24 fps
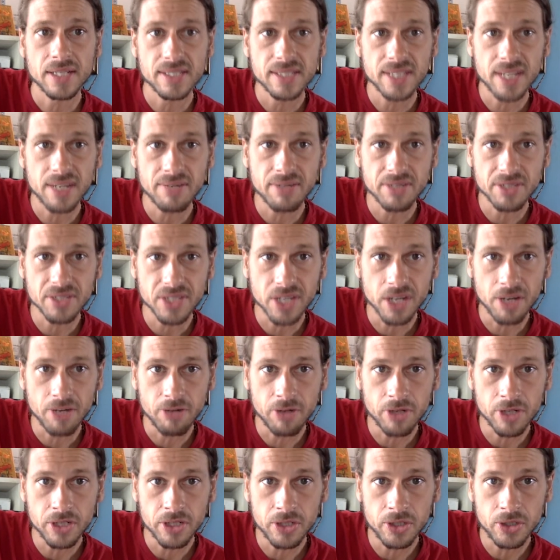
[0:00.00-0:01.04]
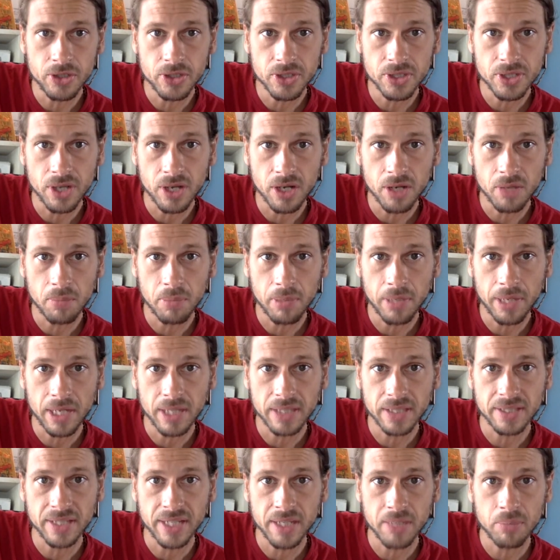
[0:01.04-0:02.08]
have discovered a new star and planet
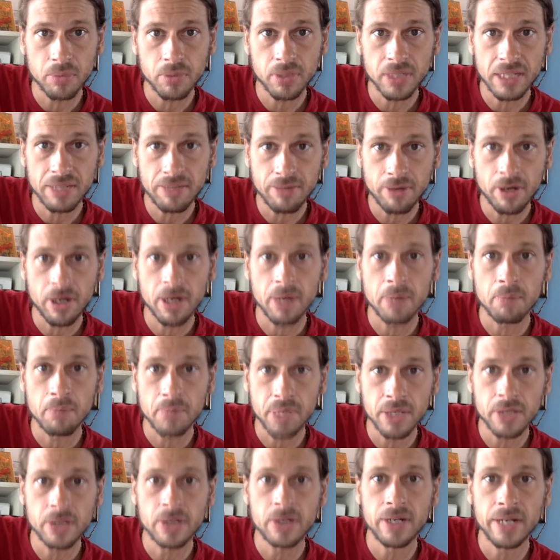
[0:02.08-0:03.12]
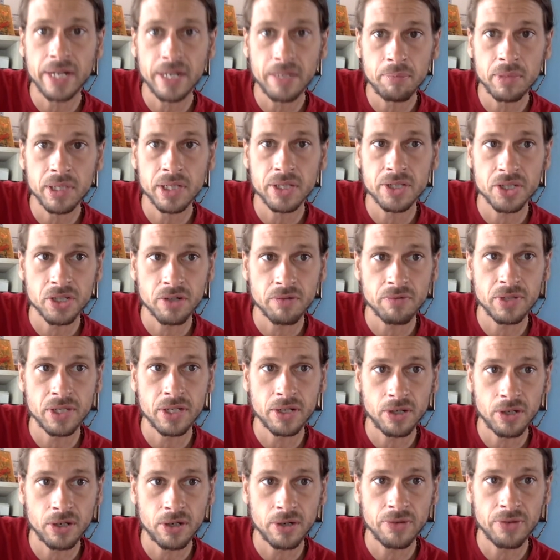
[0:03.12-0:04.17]
that they believe are a mirror image of the
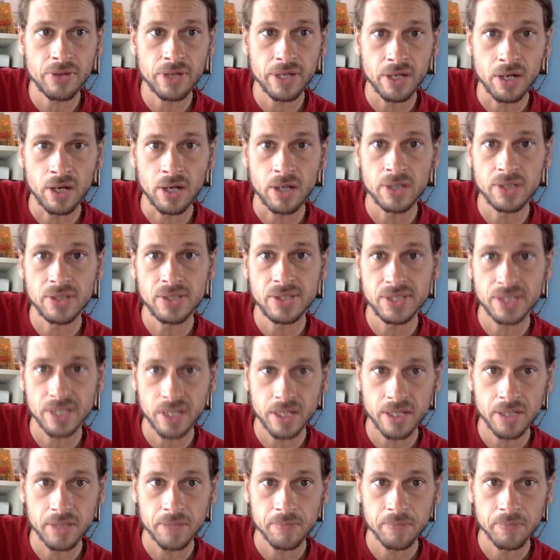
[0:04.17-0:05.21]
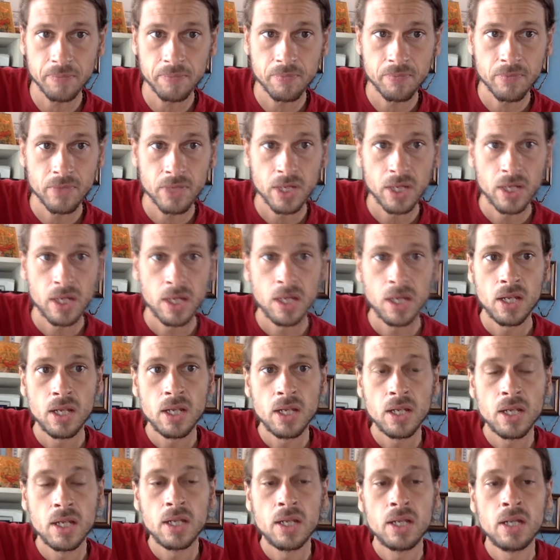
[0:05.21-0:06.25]
Earth and our sun.
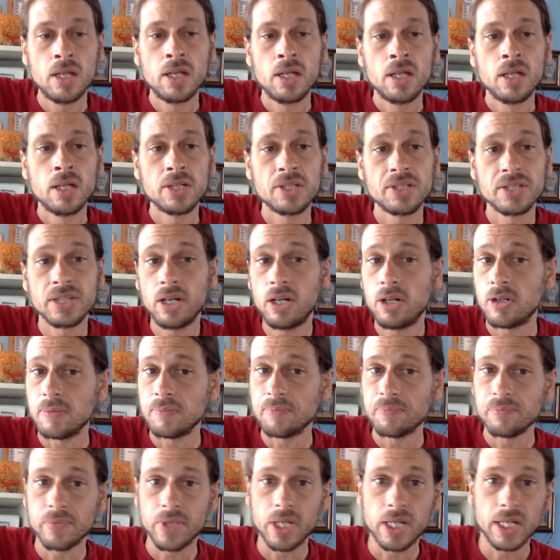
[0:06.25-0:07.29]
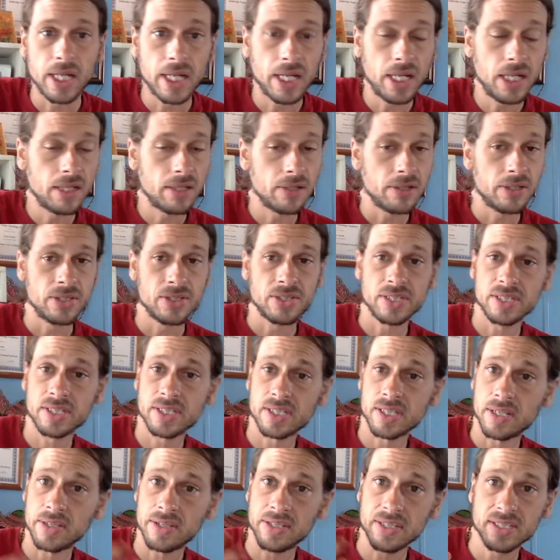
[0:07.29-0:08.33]
So, again, this
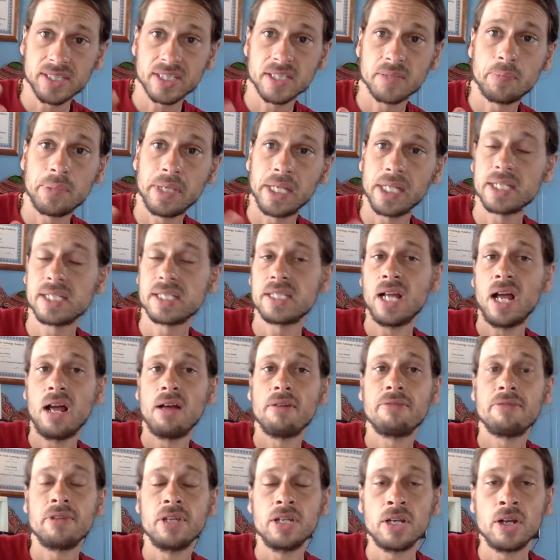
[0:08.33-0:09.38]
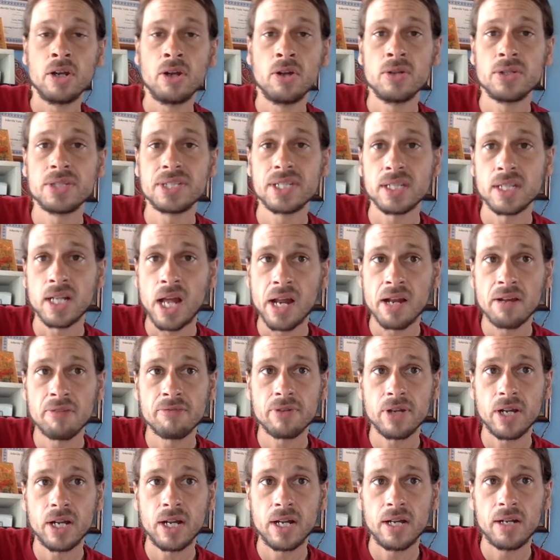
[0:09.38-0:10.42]
is big stuff, you know. There's a lot of
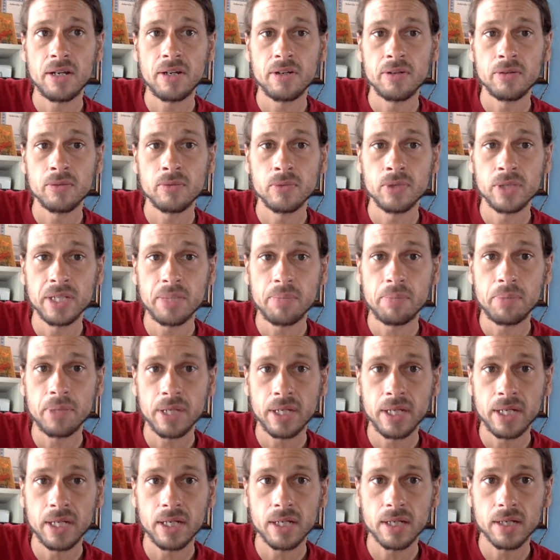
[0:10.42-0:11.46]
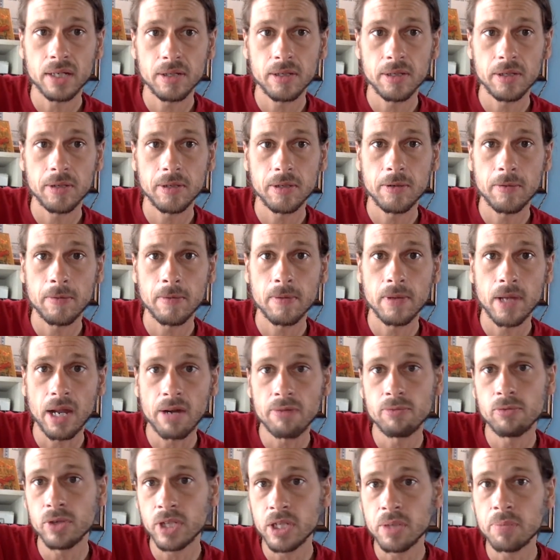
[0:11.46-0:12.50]
really big
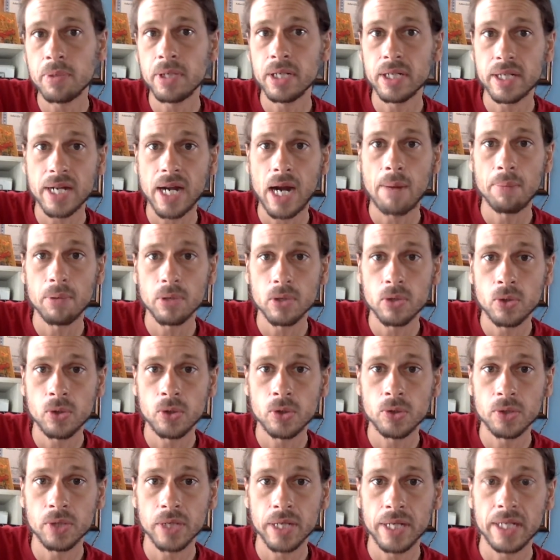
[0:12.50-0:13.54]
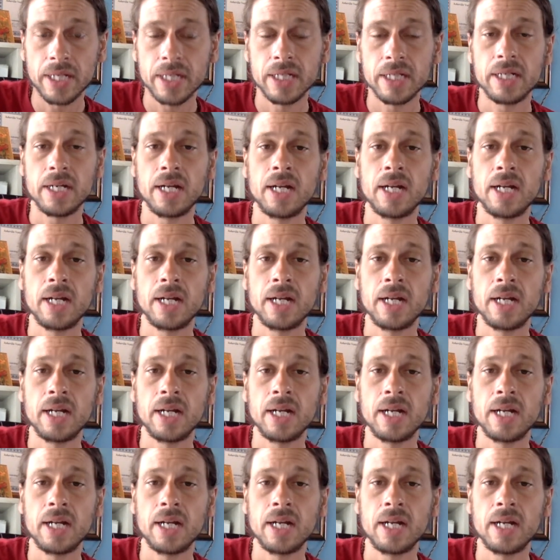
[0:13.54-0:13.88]
Capricorn-related